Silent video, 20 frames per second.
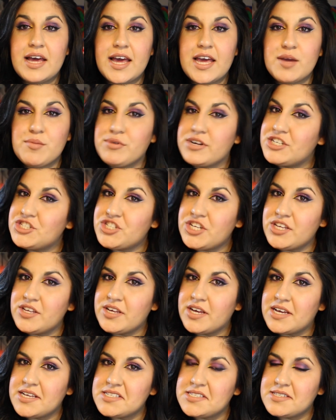I appreciate
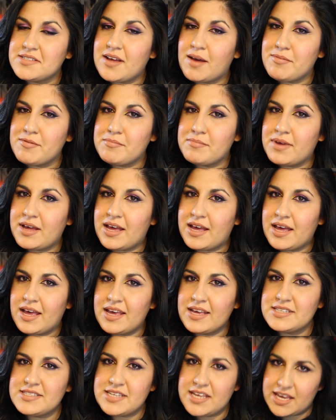you guys stopping
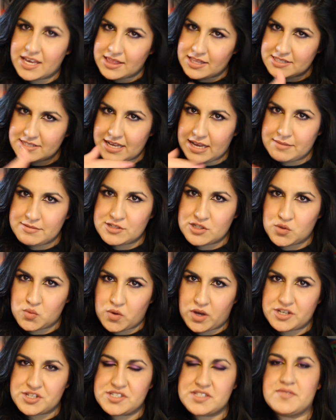by, taking the time to
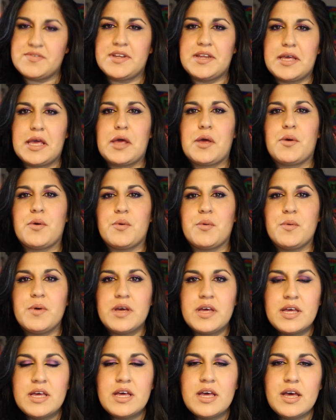watch this
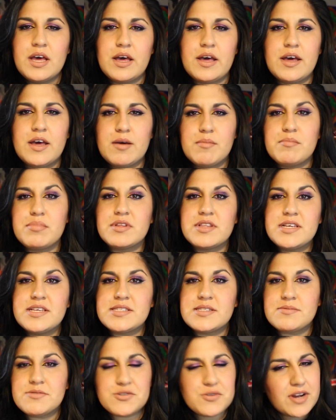video.
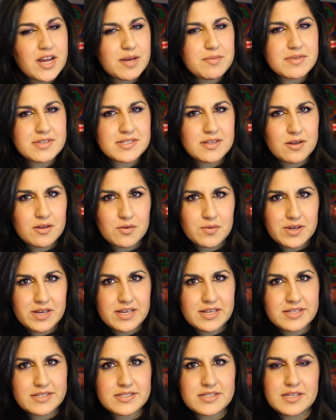Please subscribe as
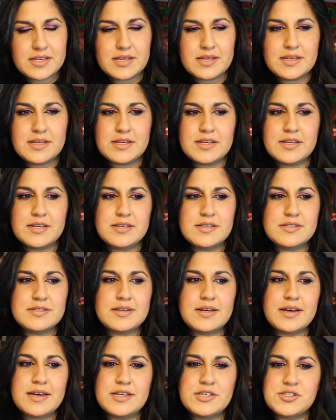always, and
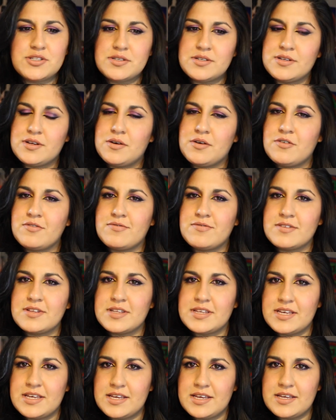I should
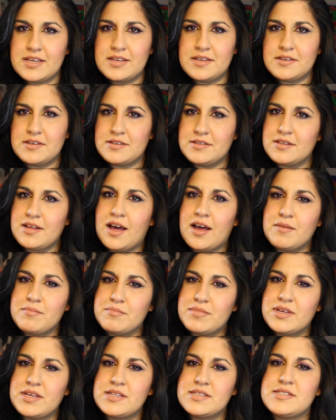hopefully
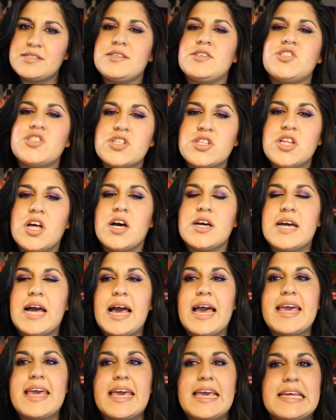not be in such a long
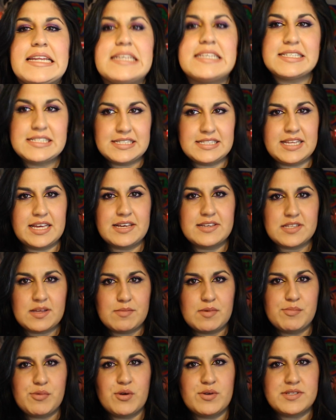hiatus next
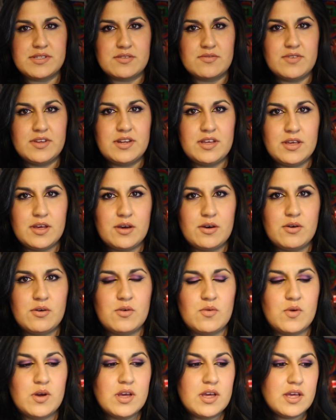time I post a
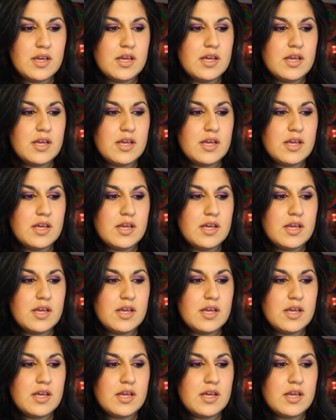video.